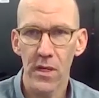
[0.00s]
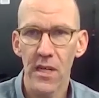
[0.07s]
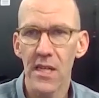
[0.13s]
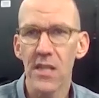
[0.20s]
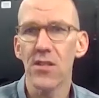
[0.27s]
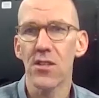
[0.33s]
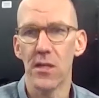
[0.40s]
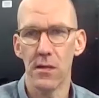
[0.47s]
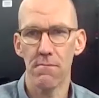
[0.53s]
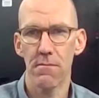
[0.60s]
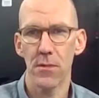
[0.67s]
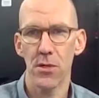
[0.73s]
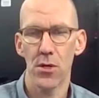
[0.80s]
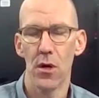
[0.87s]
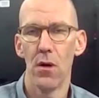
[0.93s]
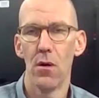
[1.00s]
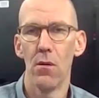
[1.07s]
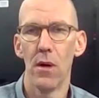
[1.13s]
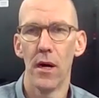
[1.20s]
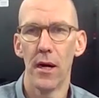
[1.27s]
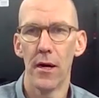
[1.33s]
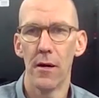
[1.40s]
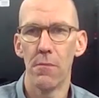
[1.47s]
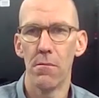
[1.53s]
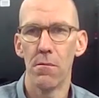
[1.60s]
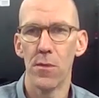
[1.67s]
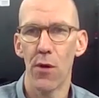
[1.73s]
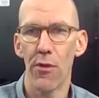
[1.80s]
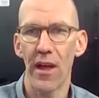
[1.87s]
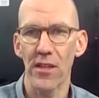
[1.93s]
easy. So
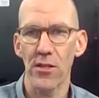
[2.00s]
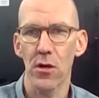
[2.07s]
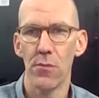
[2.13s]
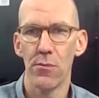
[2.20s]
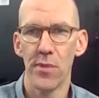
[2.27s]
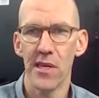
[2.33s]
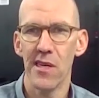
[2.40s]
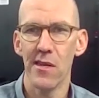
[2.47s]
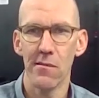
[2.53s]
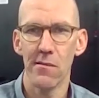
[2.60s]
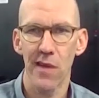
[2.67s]
that's going to be